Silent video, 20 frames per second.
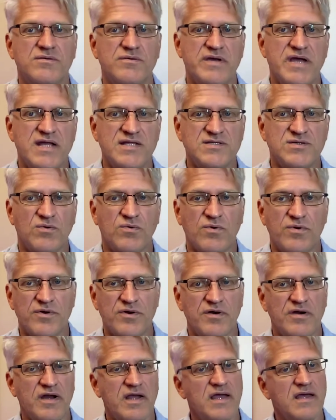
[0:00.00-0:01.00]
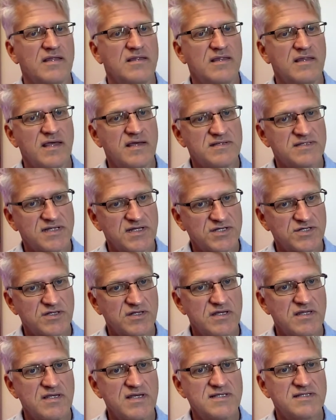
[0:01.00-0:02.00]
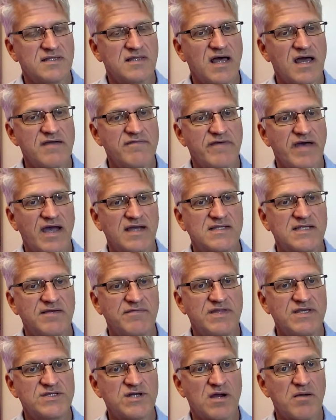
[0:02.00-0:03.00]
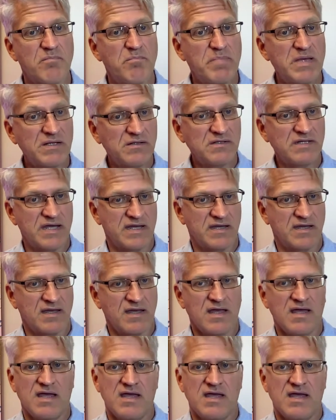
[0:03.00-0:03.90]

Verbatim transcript: creates order. And essentially these life activities are building